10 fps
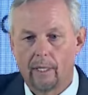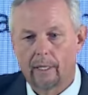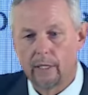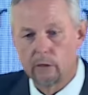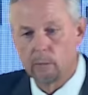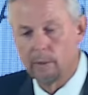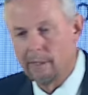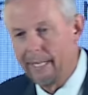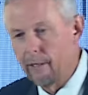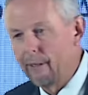customer
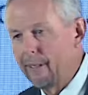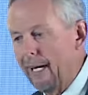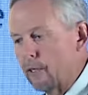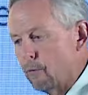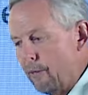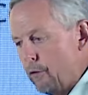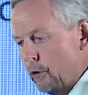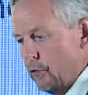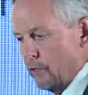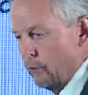area and revenue
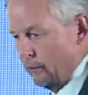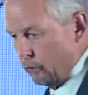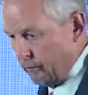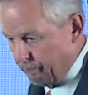generation.